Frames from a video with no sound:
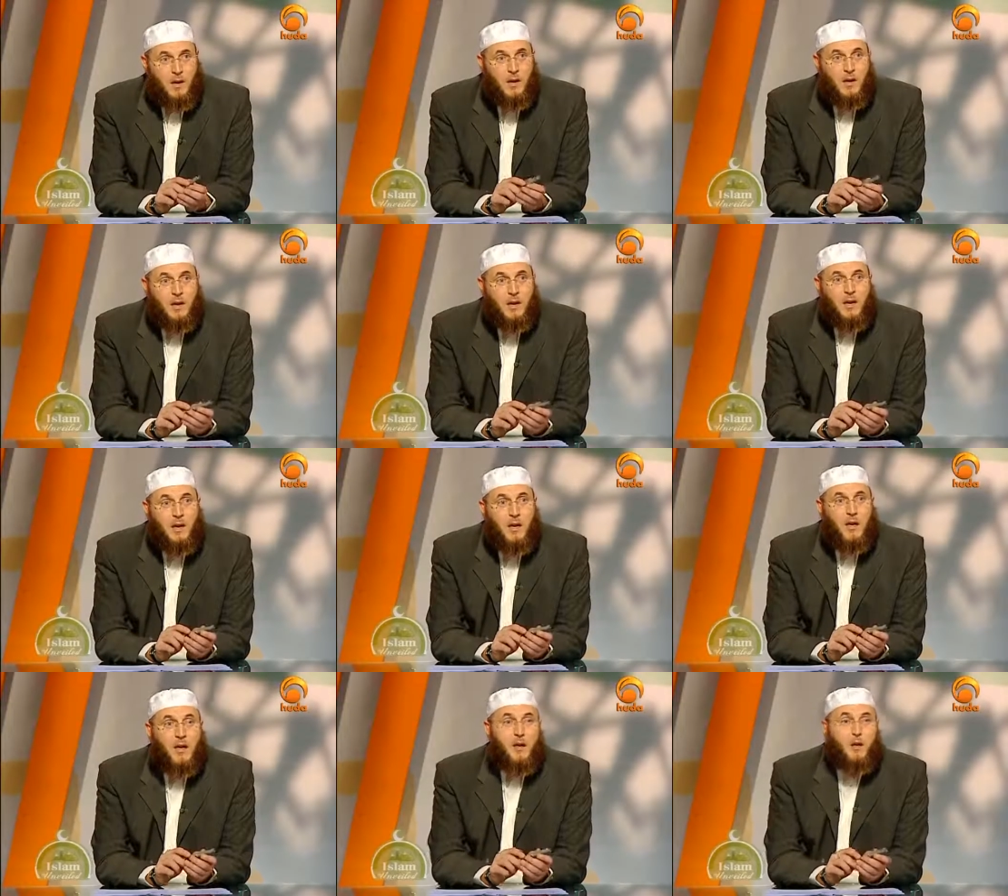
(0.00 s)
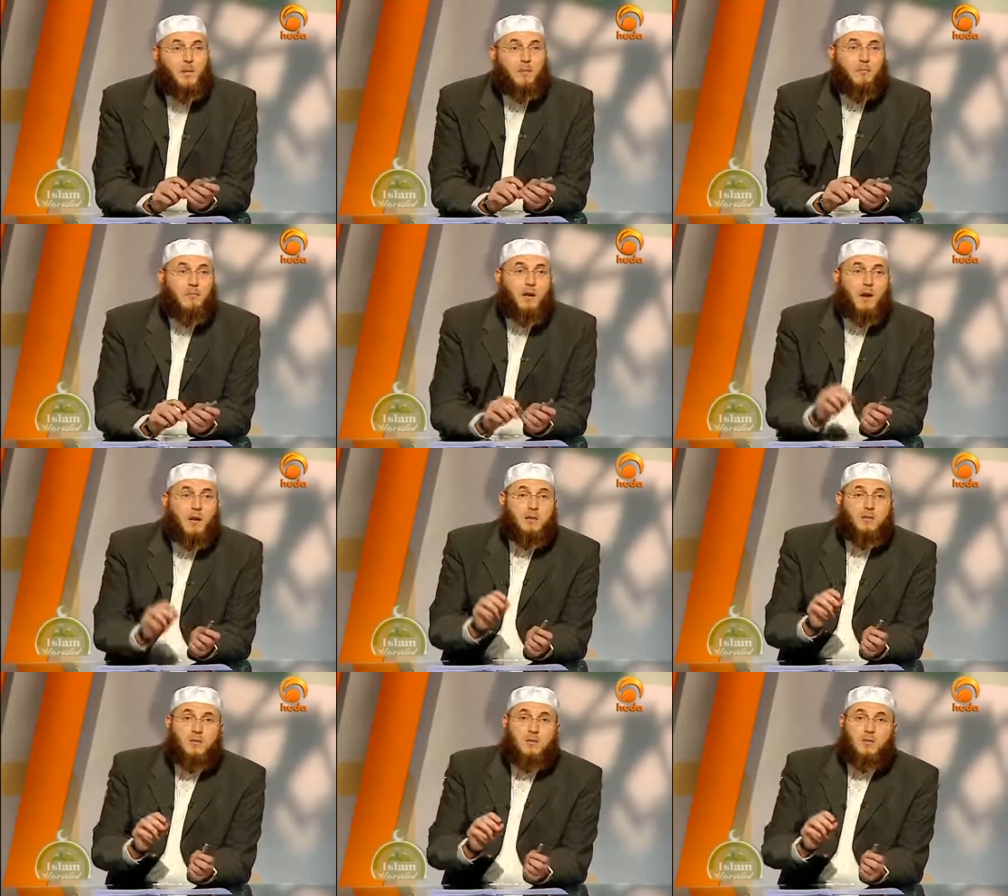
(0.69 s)
He uh,
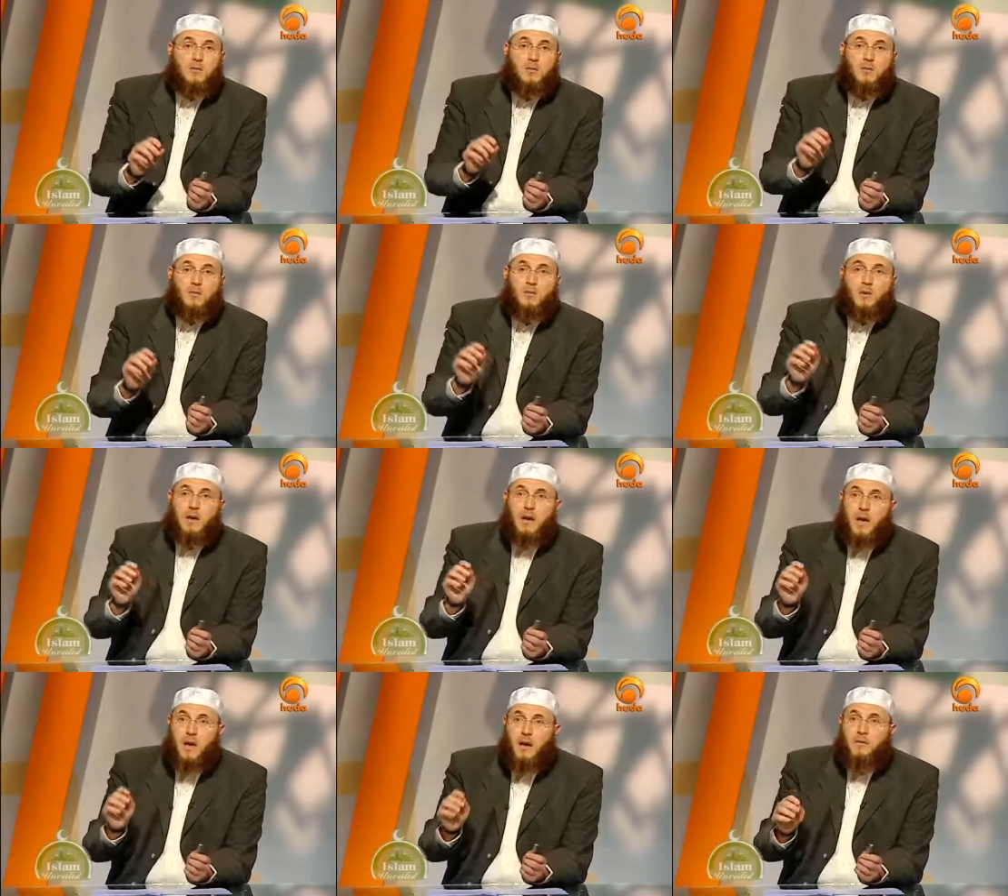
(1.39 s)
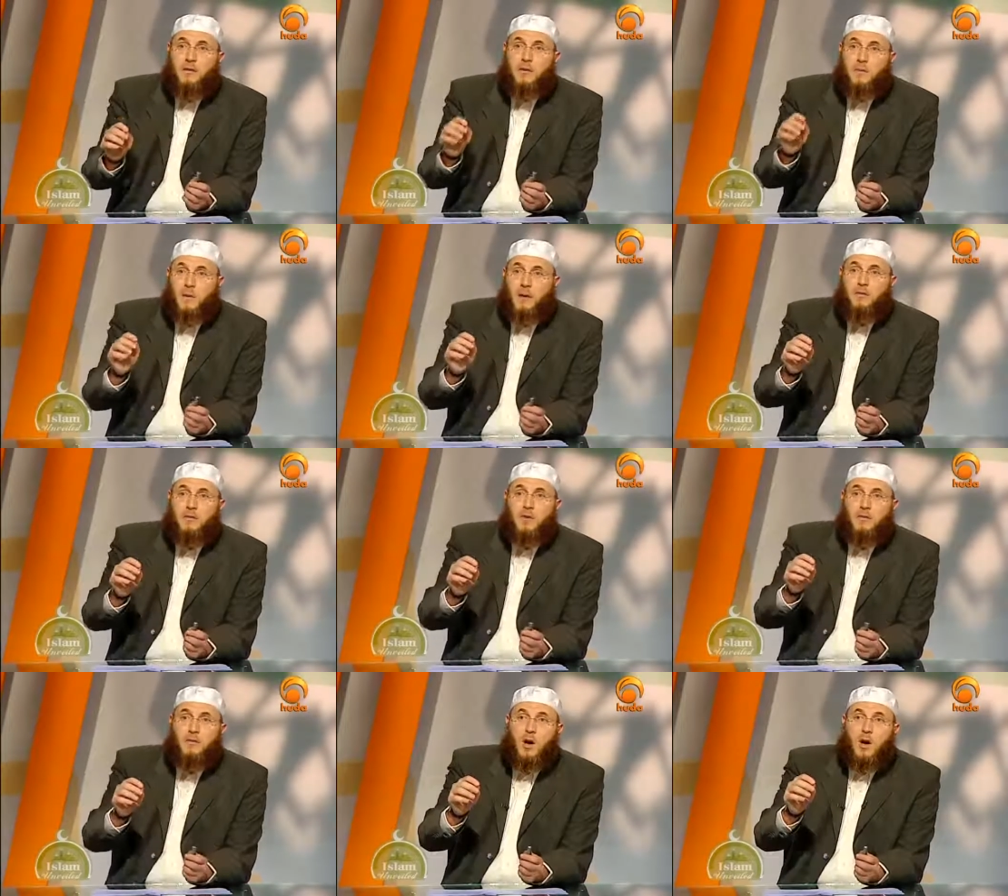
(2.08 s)
monitored whenever
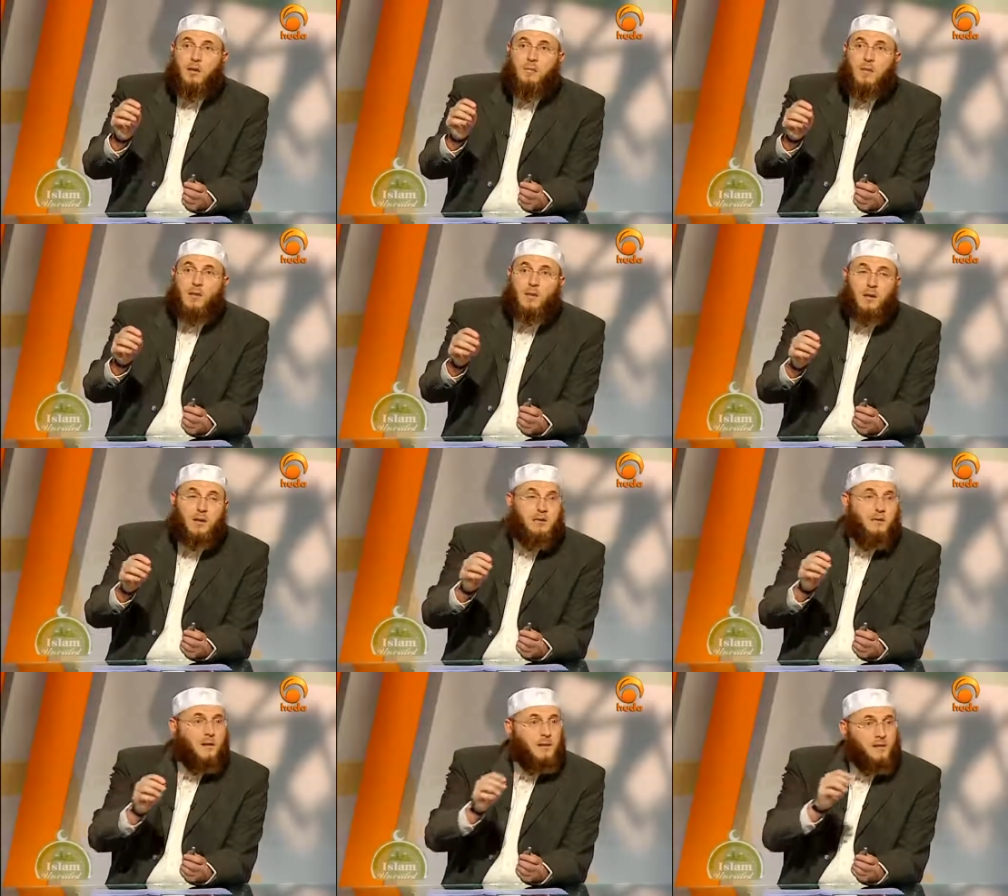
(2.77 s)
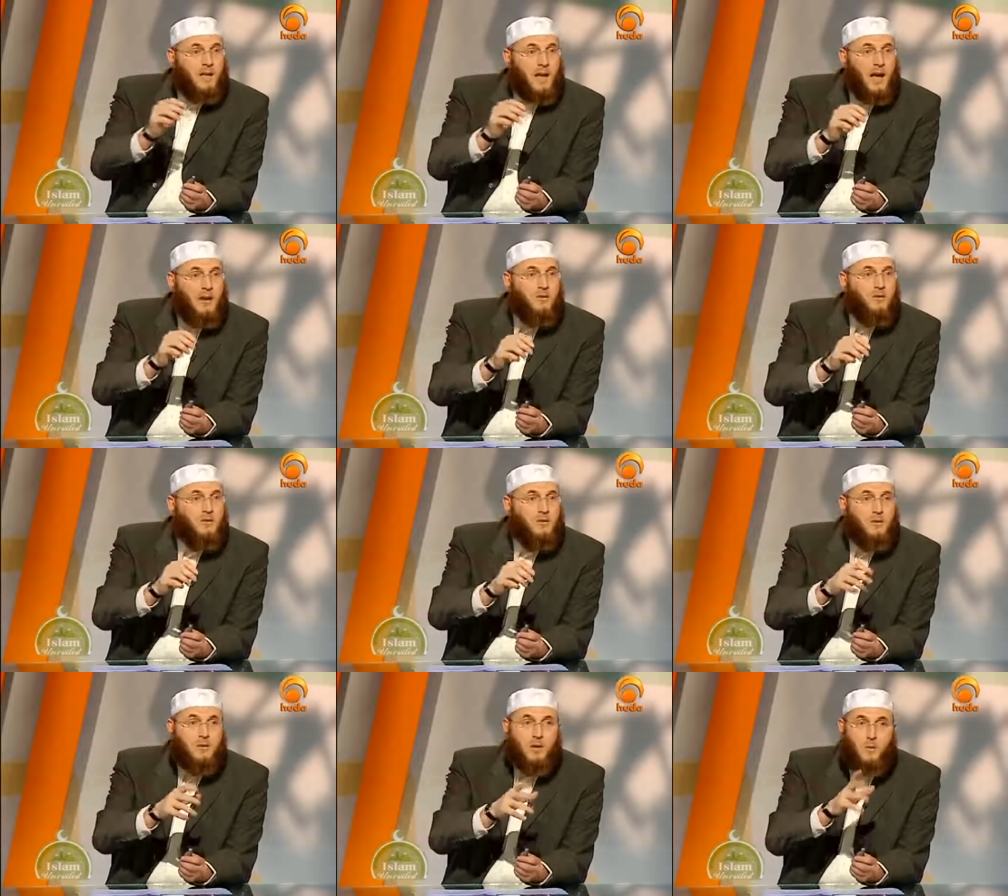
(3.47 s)
Prophet Muhammad leaves his
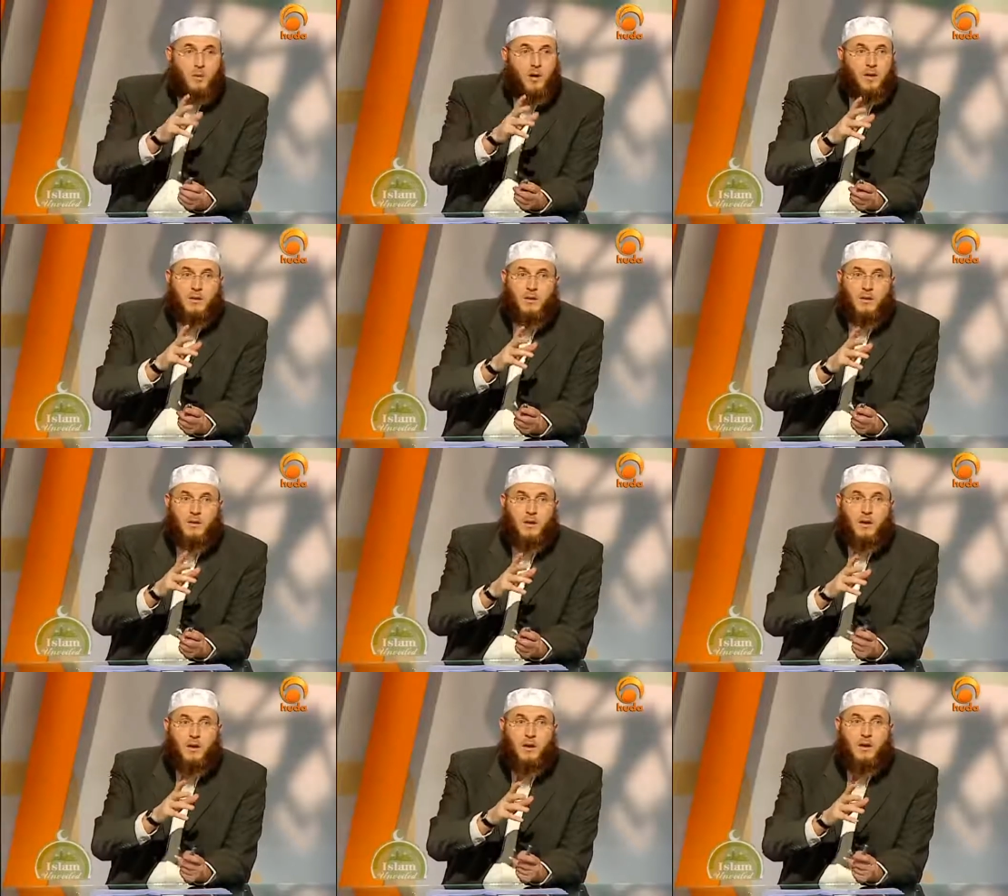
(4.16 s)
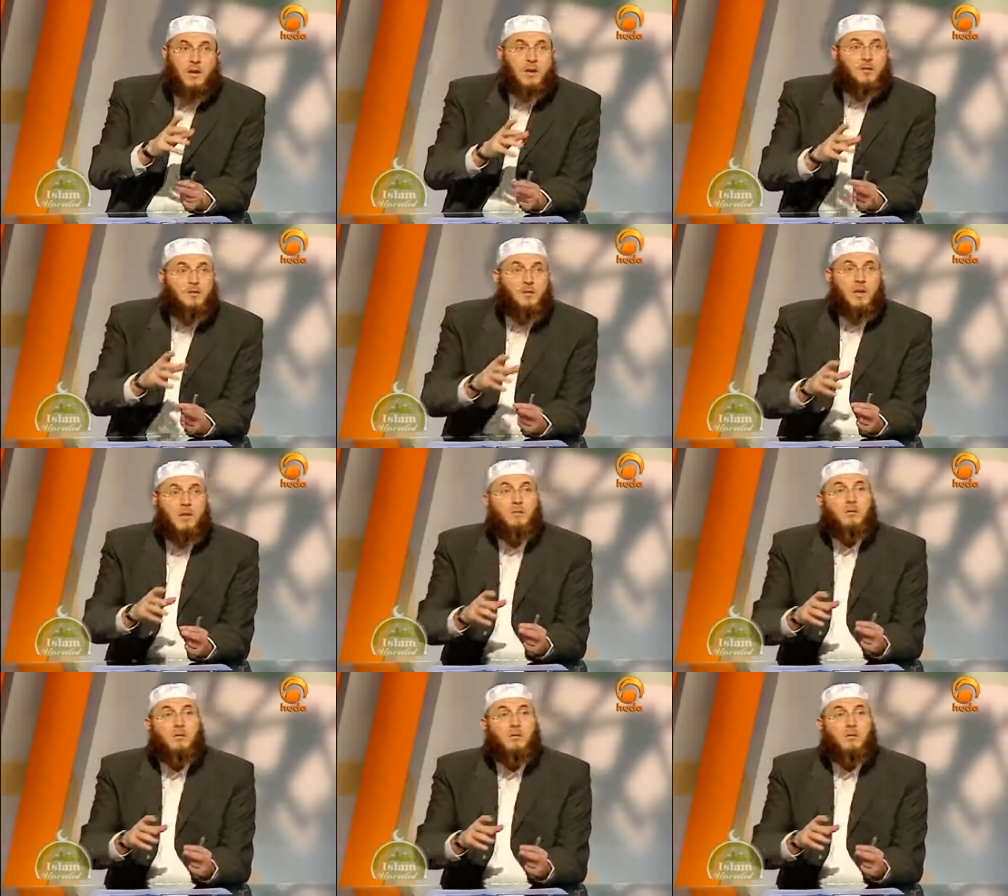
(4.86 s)
house to the prayer. So